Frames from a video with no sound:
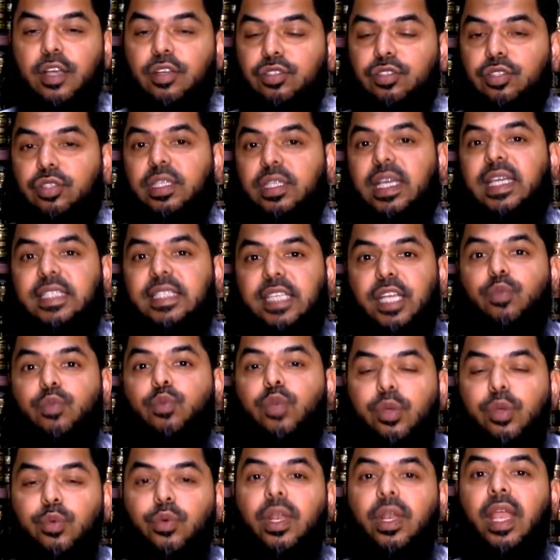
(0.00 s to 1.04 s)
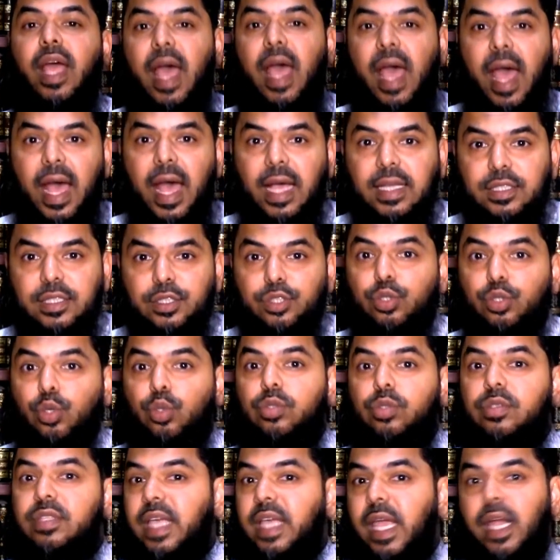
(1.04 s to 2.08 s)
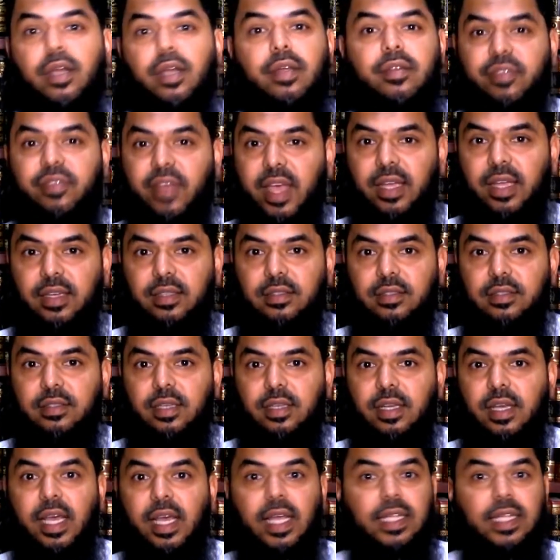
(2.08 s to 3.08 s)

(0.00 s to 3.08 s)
So they said, we will ask those caravans